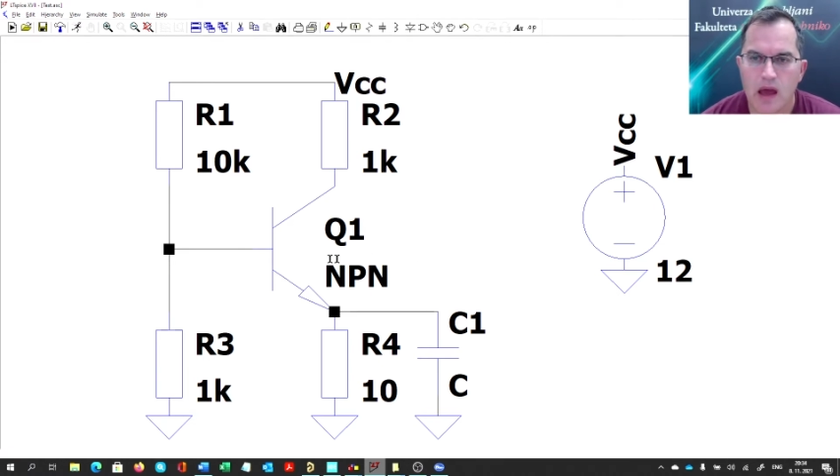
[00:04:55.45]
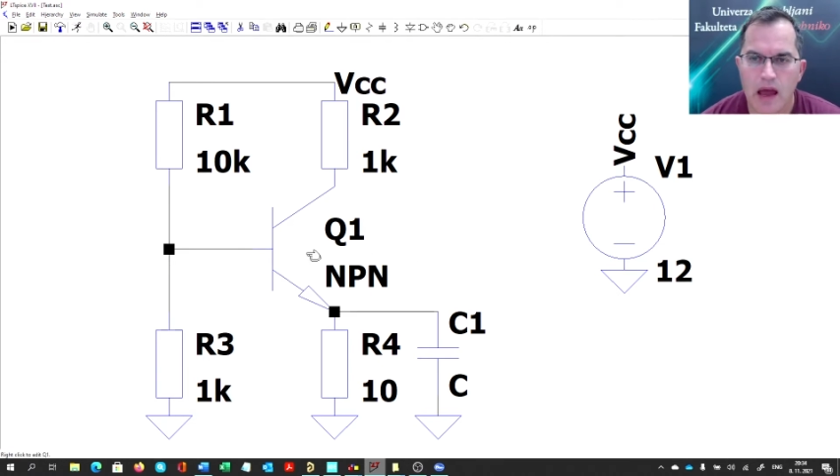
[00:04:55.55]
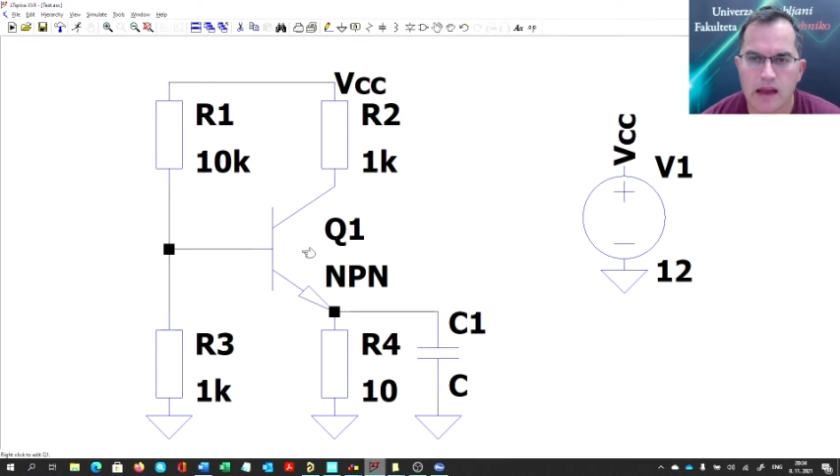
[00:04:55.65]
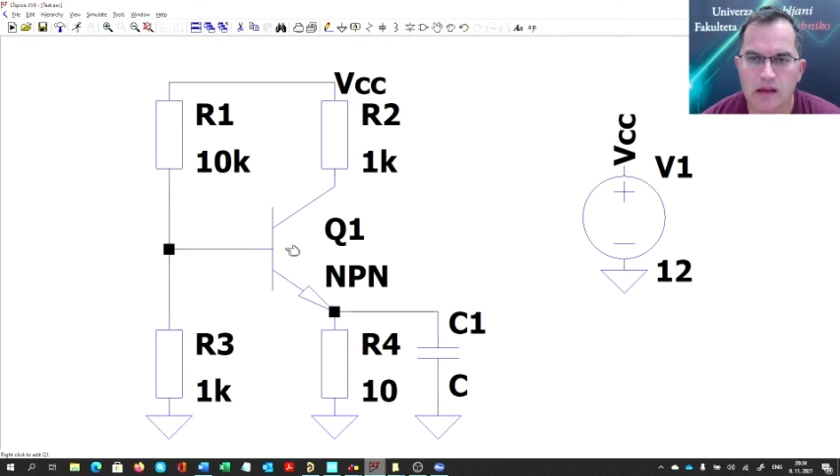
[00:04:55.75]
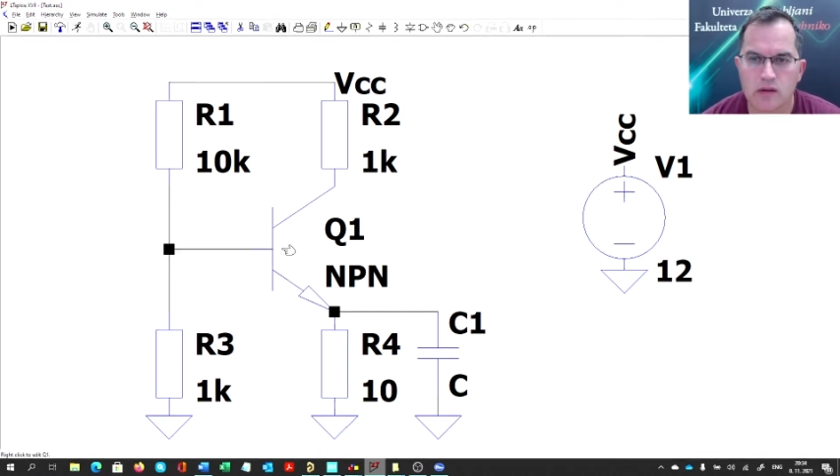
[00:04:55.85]

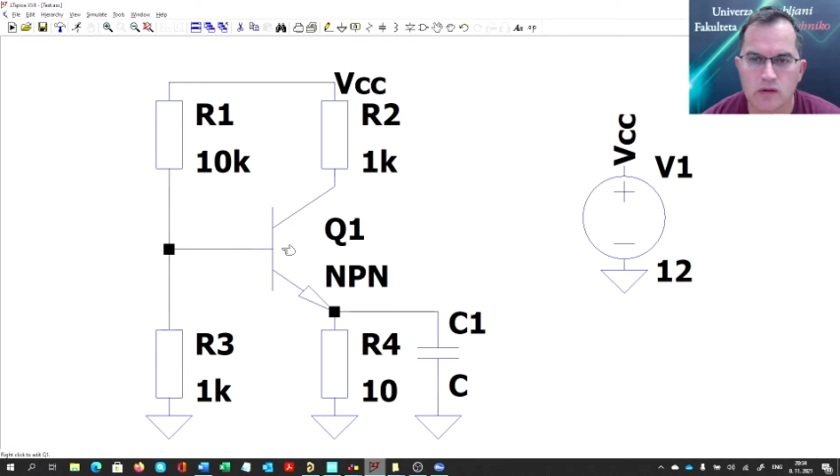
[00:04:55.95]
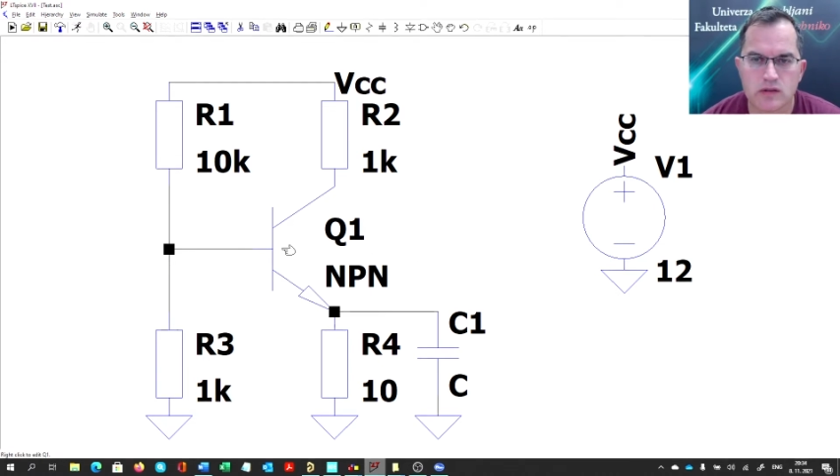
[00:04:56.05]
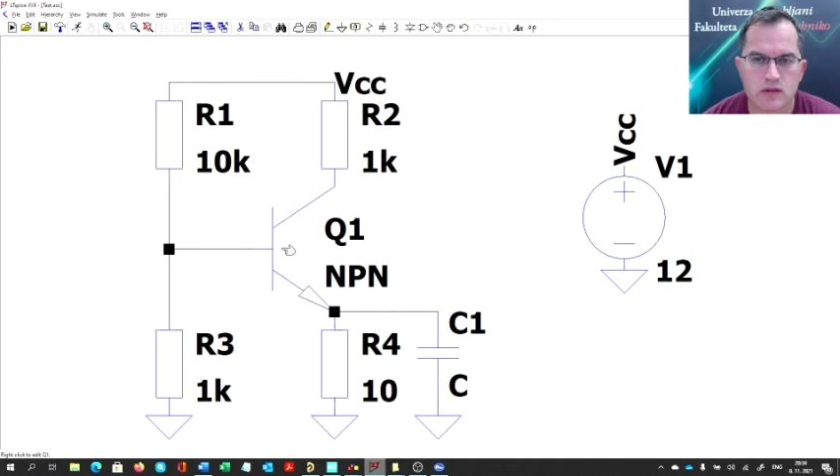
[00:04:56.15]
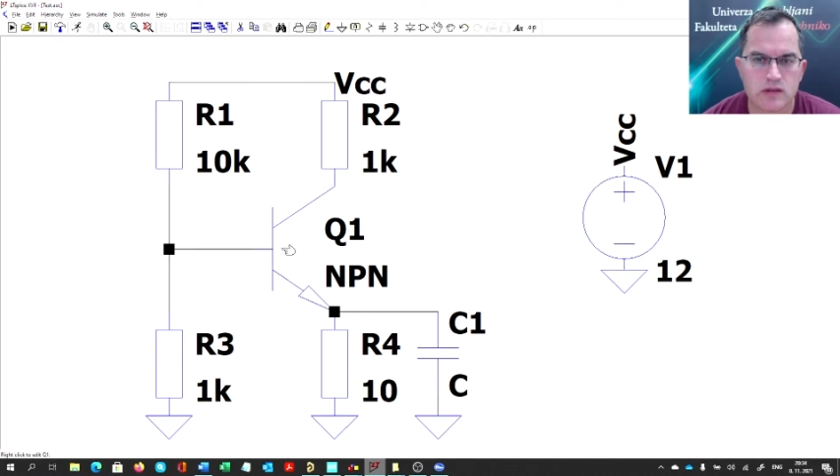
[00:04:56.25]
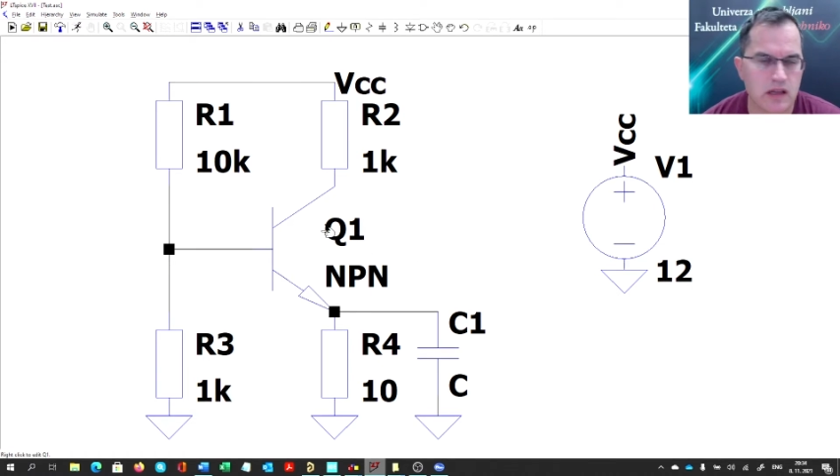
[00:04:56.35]
I can also
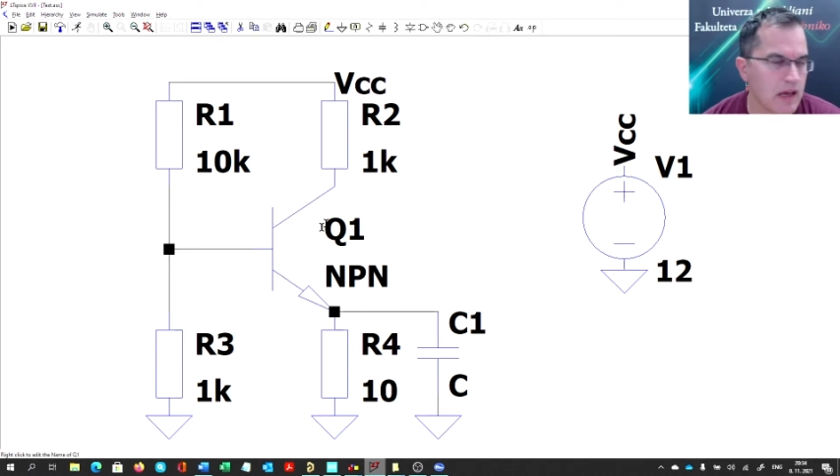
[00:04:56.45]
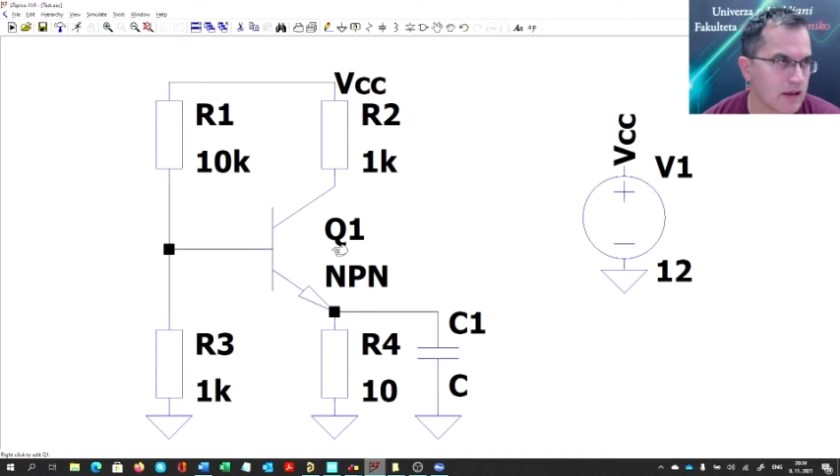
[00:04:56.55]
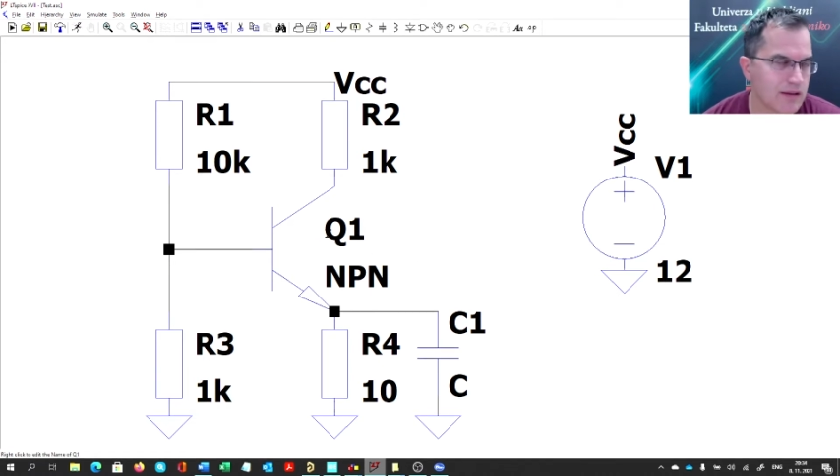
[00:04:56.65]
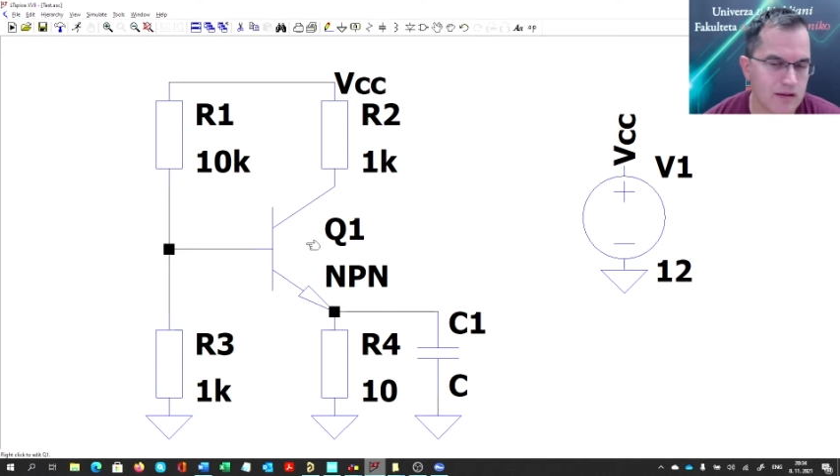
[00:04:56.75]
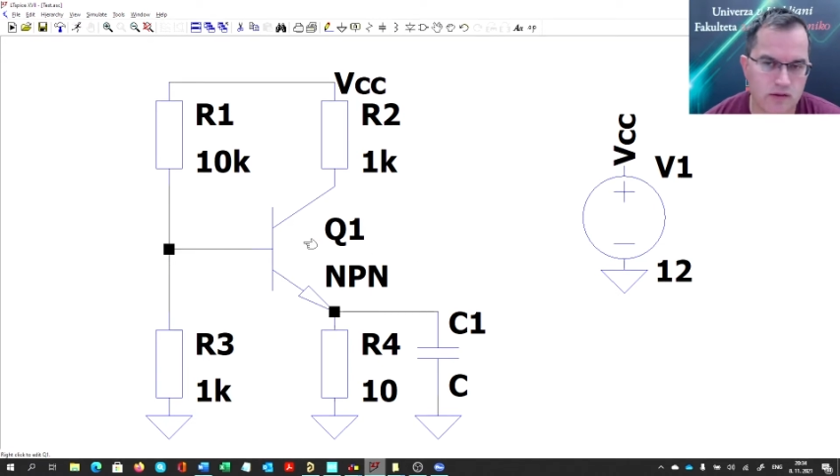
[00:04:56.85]

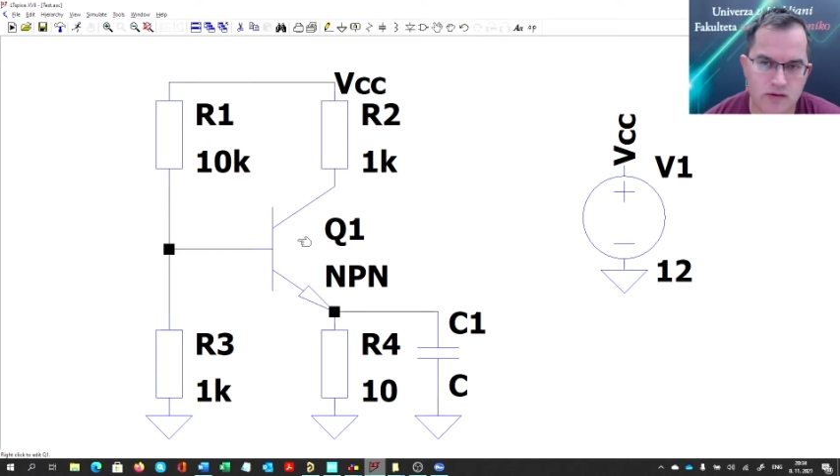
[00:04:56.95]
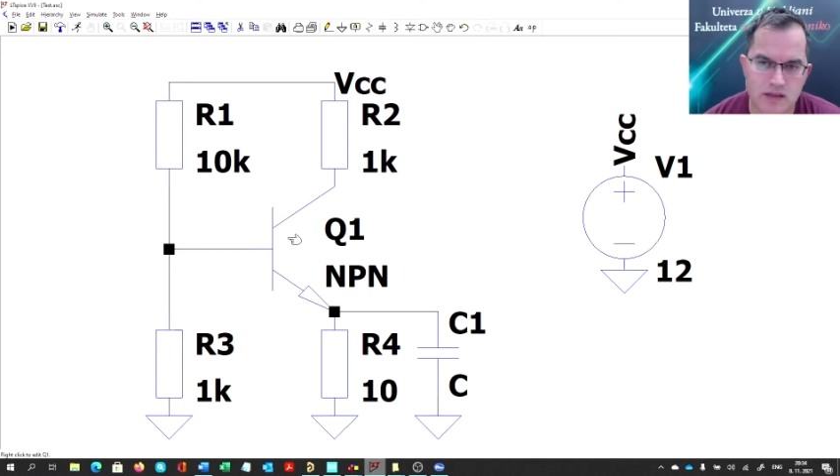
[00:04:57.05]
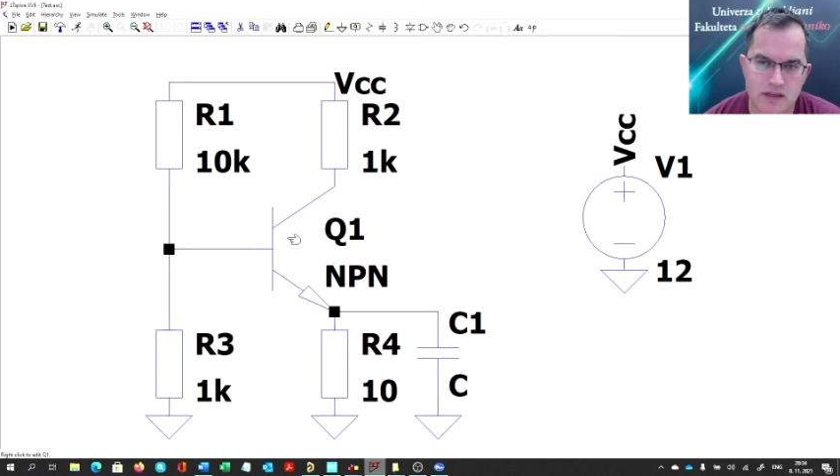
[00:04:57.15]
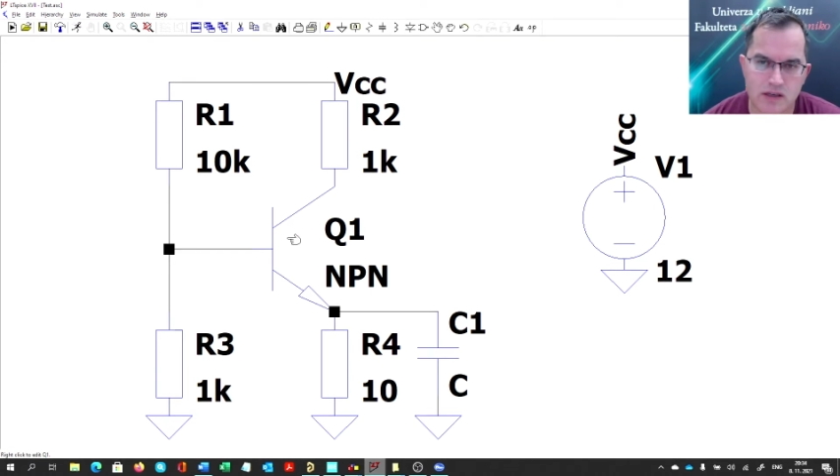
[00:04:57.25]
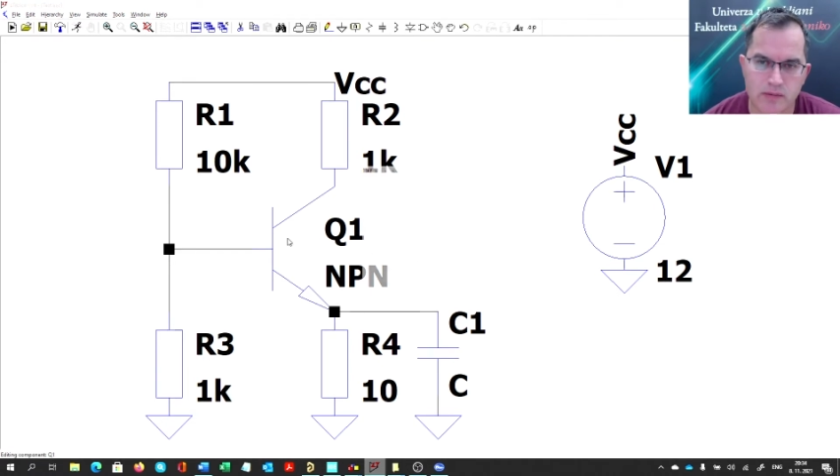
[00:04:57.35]
select the transistor